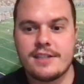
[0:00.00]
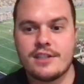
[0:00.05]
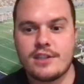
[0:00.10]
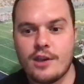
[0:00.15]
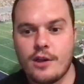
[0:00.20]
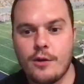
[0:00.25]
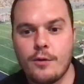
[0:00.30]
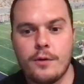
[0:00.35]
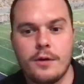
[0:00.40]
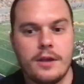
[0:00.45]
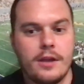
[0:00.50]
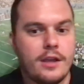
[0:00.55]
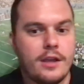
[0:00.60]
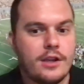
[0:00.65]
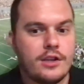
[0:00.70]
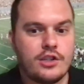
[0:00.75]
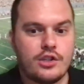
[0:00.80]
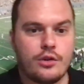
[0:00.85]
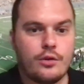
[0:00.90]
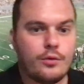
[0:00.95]
So
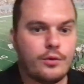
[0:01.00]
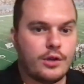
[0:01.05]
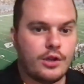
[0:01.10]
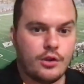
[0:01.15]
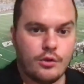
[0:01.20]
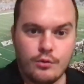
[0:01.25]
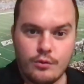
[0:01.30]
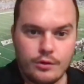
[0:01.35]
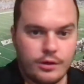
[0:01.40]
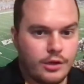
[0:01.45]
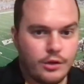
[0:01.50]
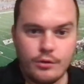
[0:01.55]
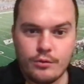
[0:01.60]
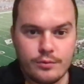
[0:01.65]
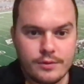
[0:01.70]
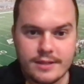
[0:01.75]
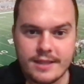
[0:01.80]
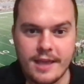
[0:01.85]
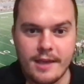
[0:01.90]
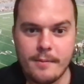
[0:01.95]
to
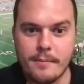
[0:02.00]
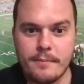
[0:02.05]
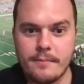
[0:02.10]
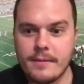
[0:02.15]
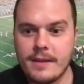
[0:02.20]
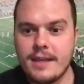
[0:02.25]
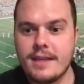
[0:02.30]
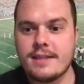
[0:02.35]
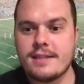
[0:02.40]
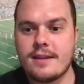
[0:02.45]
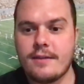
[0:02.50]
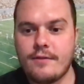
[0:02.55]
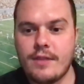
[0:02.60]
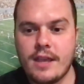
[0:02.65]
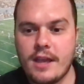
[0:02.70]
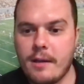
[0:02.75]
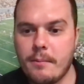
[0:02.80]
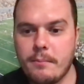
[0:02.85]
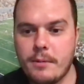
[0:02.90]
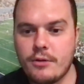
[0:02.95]
use them is of
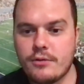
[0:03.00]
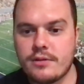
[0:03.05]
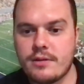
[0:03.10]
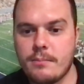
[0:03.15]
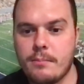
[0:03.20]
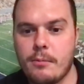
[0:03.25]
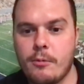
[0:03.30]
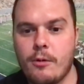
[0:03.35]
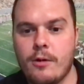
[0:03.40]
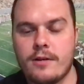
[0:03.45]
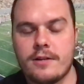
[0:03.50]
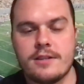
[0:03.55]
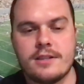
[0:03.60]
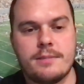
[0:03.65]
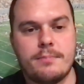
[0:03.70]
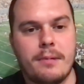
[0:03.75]
the utmost importance.